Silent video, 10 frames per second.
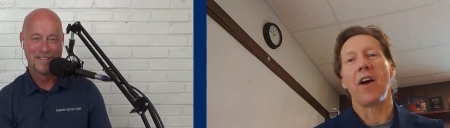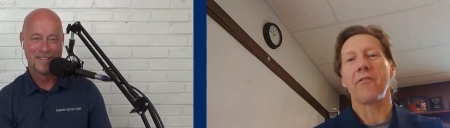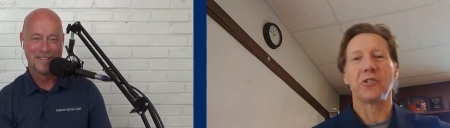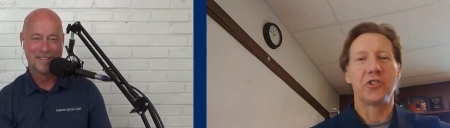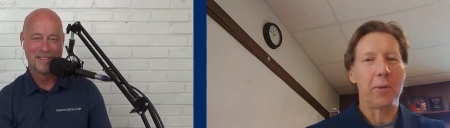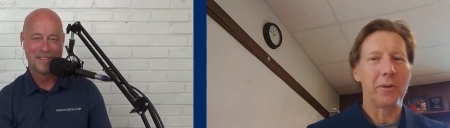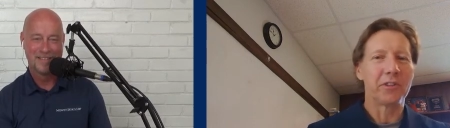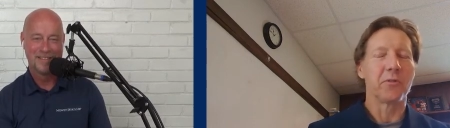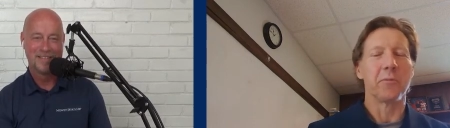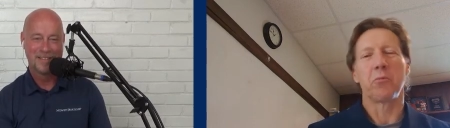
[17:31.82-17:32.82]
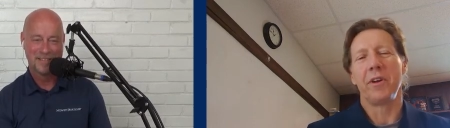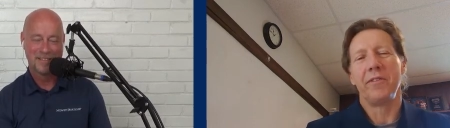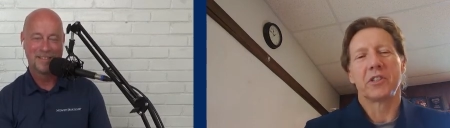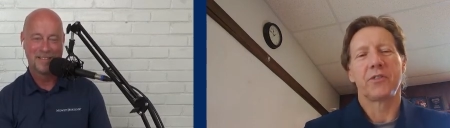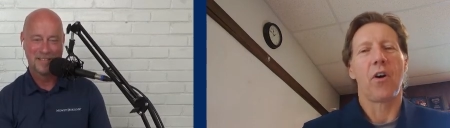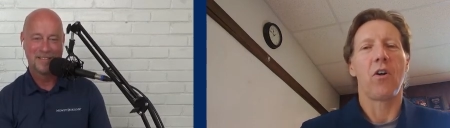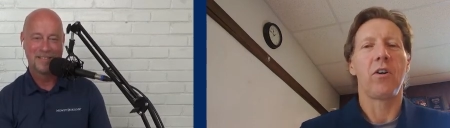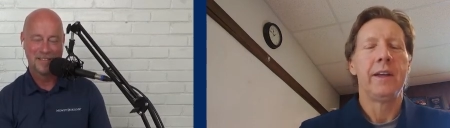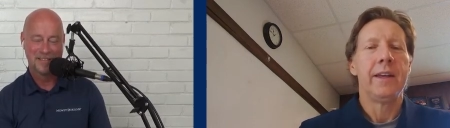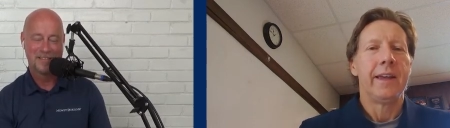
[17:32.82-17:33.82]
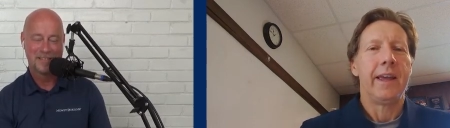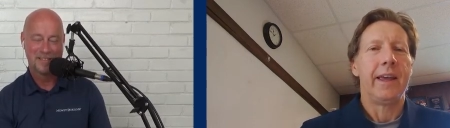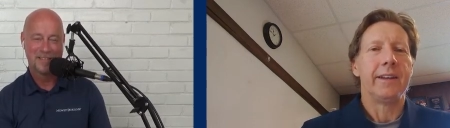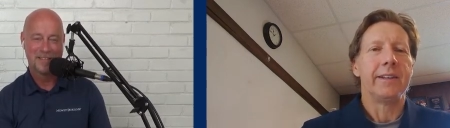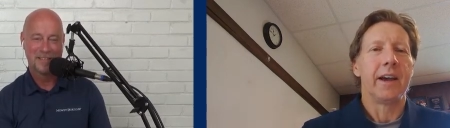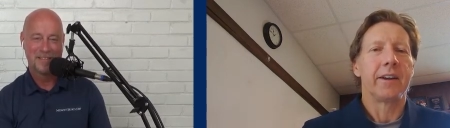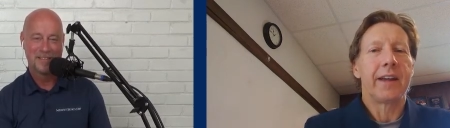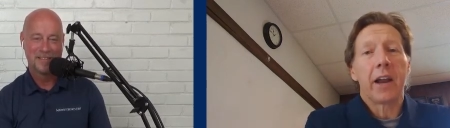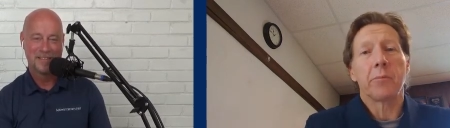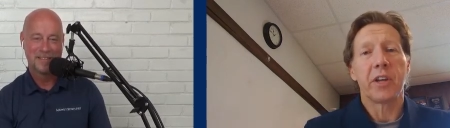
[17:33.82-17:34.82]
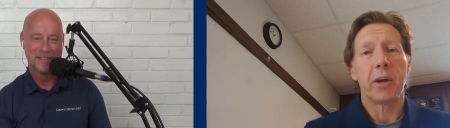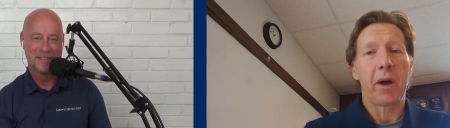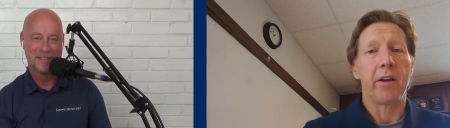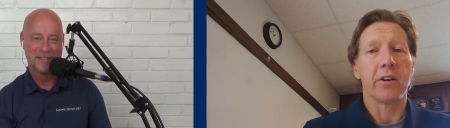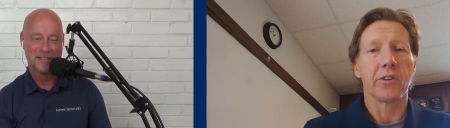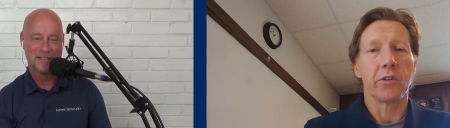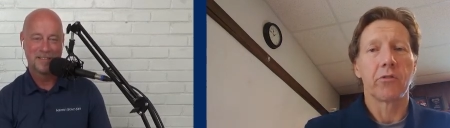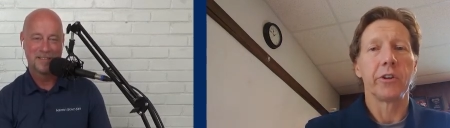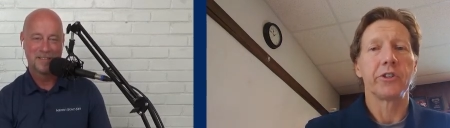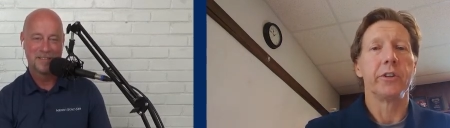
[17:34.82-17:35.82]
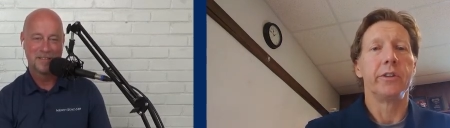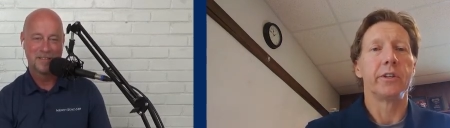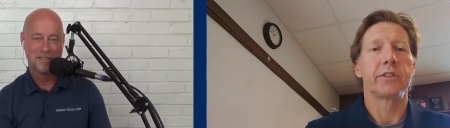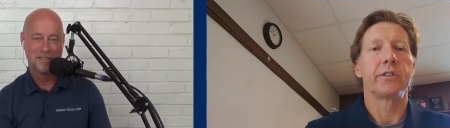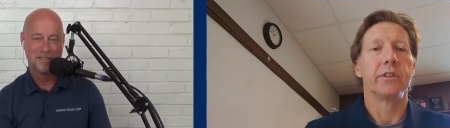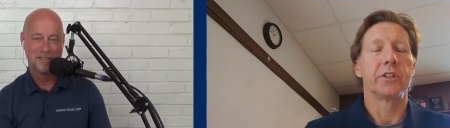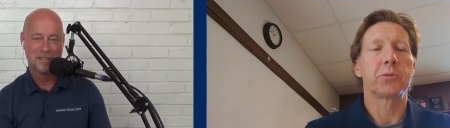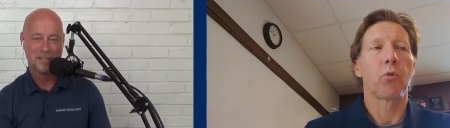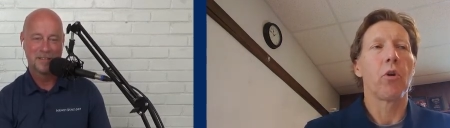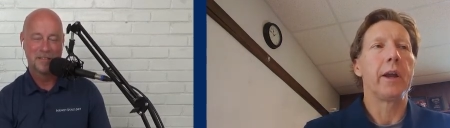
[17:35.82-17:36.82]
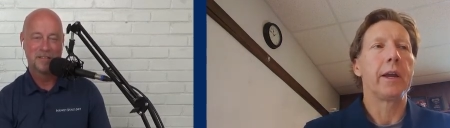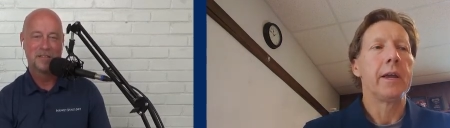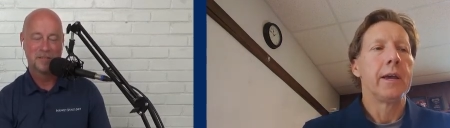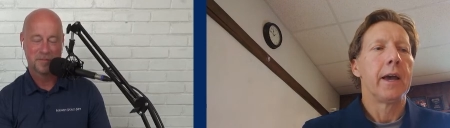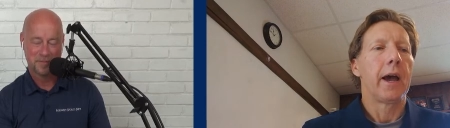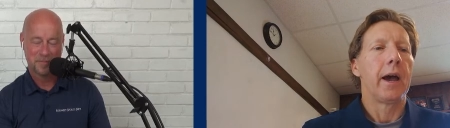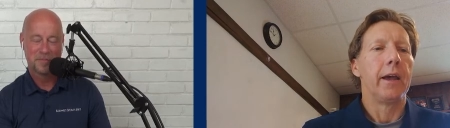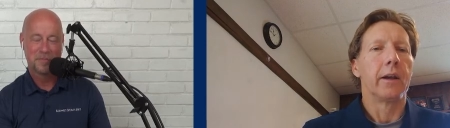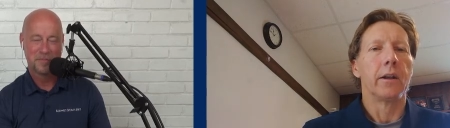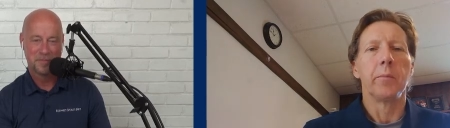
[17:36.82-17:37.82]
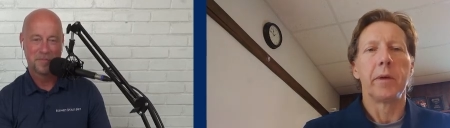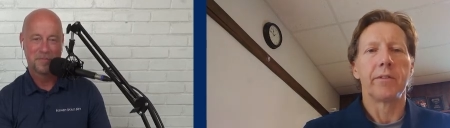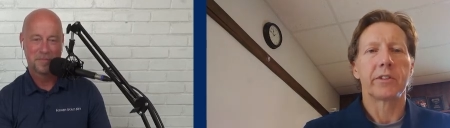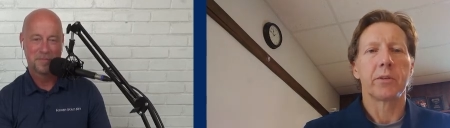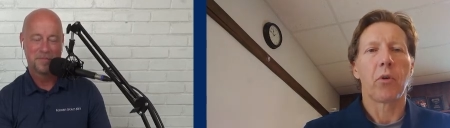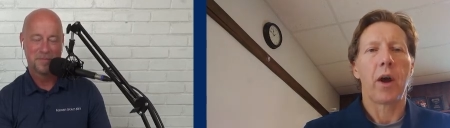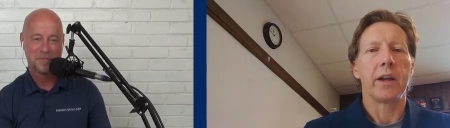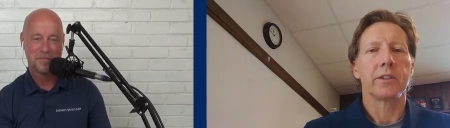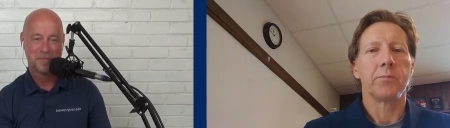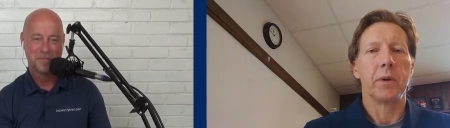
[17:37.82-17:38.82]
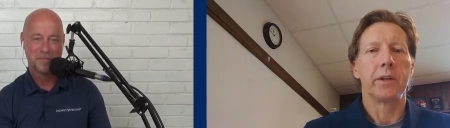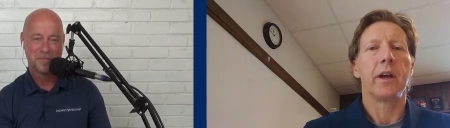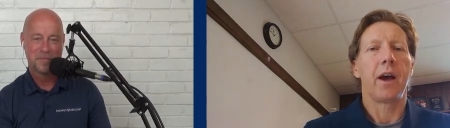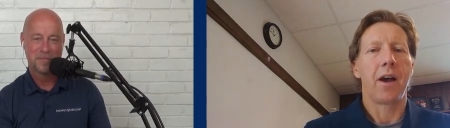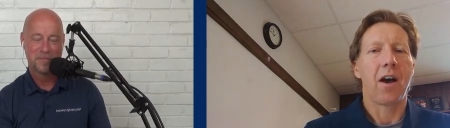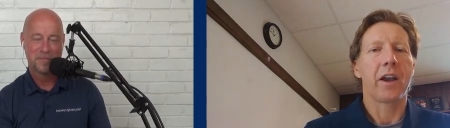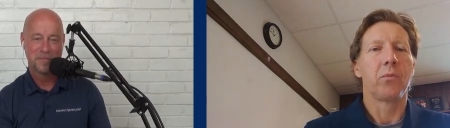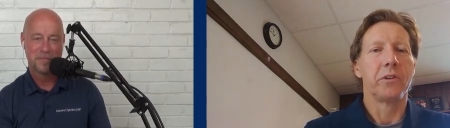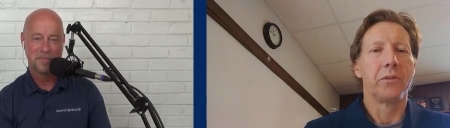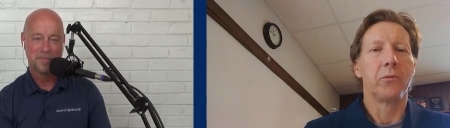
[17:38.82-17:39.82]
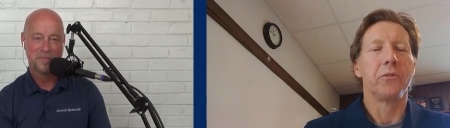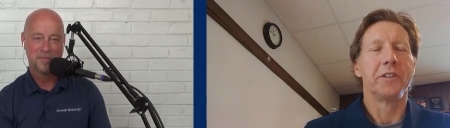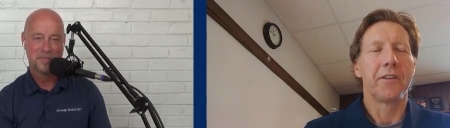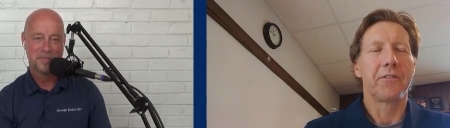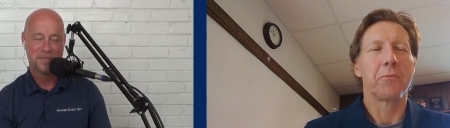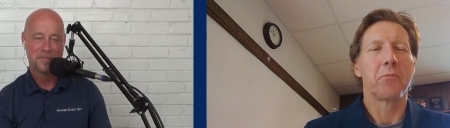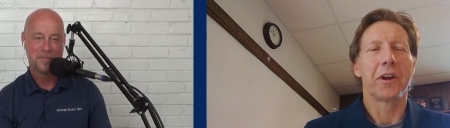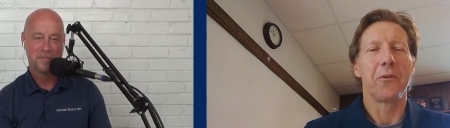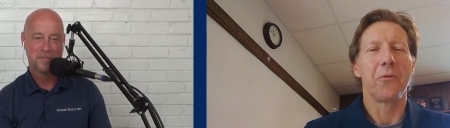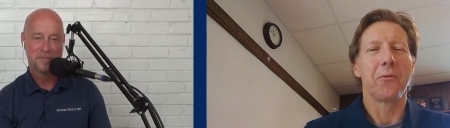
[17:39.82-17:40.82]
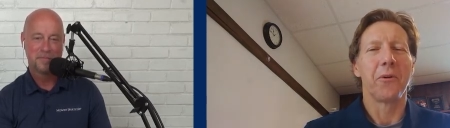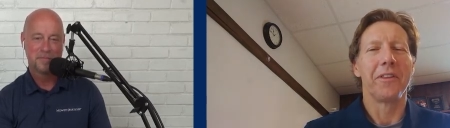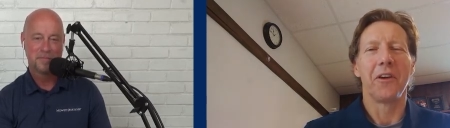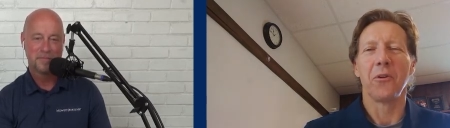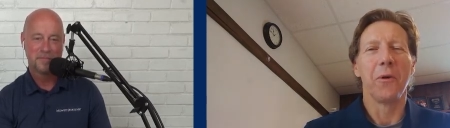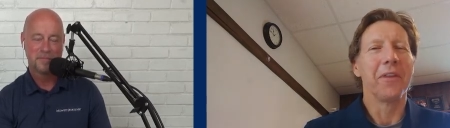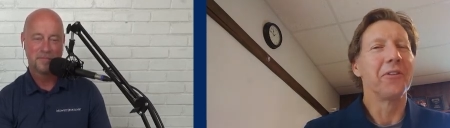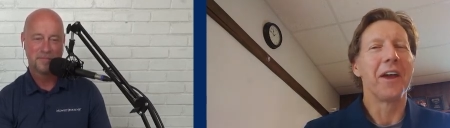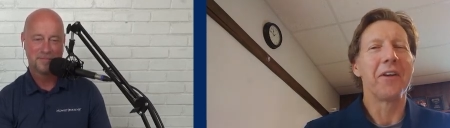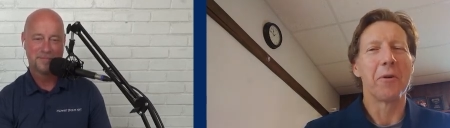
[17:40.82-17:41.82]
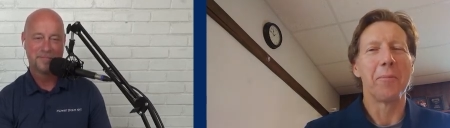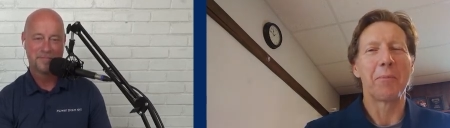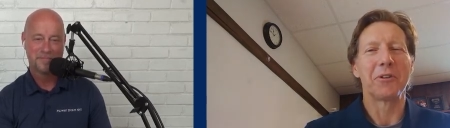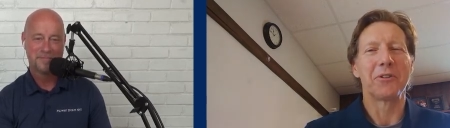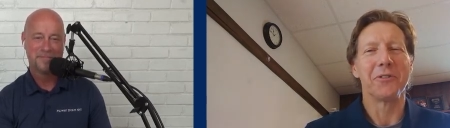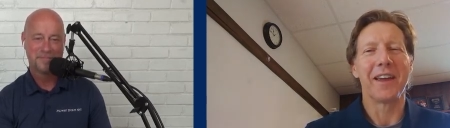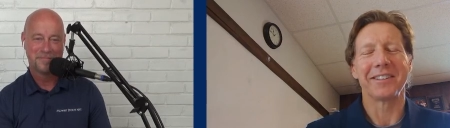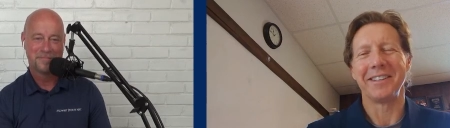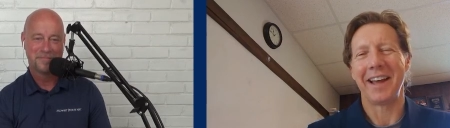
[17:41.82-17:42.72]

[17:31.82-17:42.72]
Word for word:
Speaker 1: conference champions from the previous fall. And uh, got upset by Arizona Christian this this spring uh, in a little bit of a surprise, but uh, Ottawa will, will definitely bring it one way or the other. Whether they remember two thousand